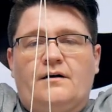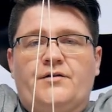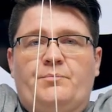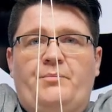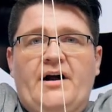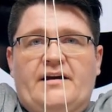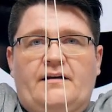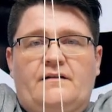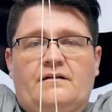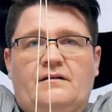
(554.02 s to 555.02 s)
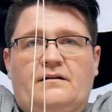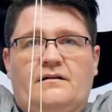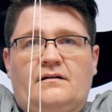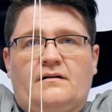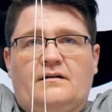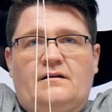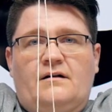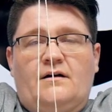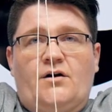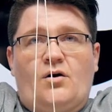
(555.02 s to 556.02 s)
the bucket
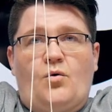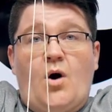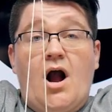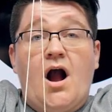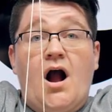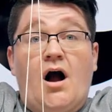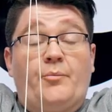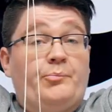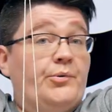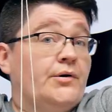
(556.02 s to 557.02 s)
go up.